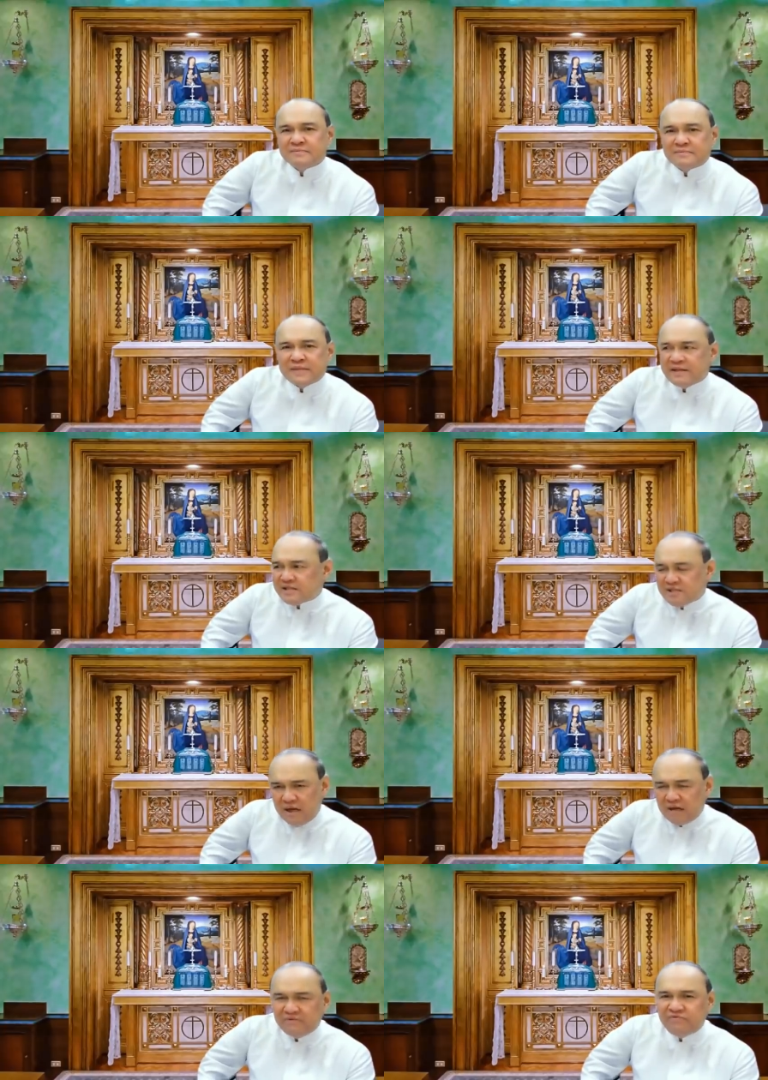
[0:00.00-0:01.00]
and there's a
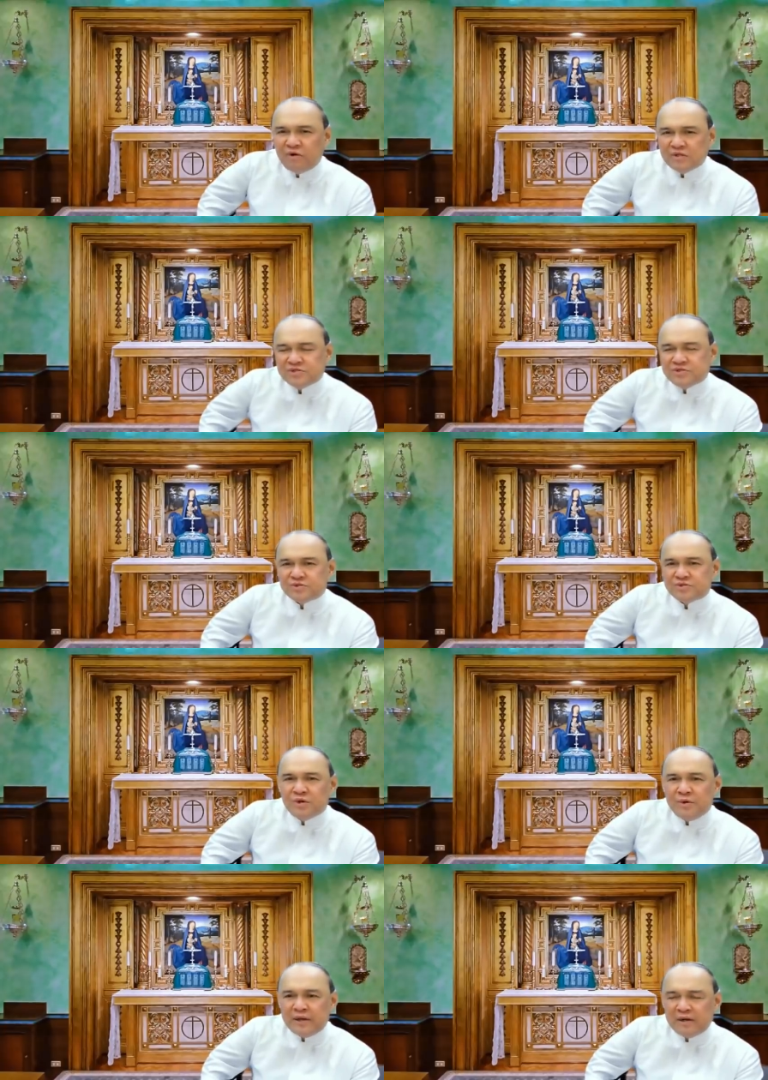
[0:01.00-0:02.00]
lot of false news
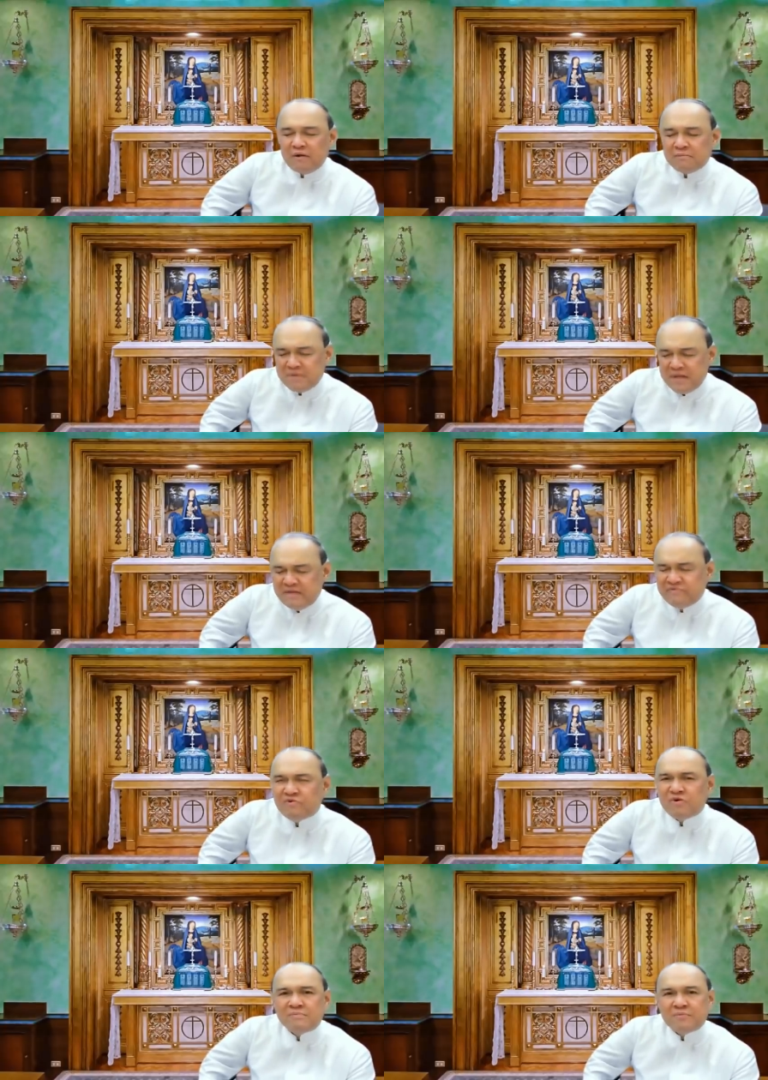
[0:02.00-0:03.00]
going around. Be
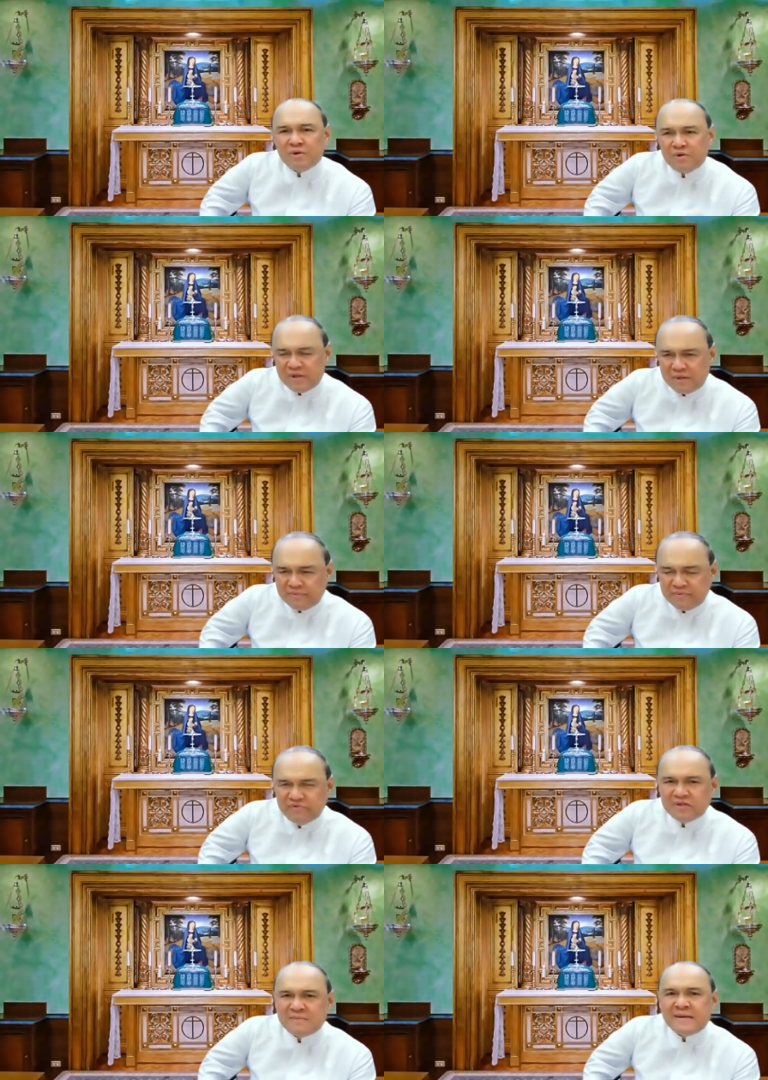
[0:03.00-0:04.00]
informed, go to the
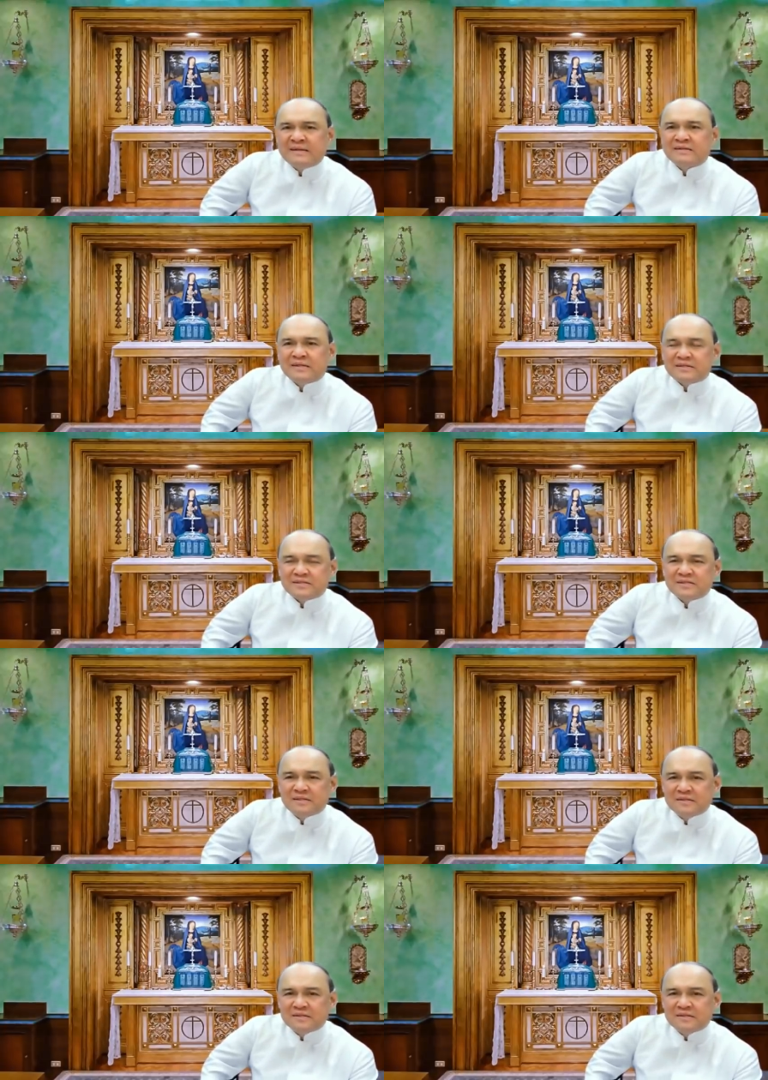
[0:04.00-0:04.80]
fundamentals.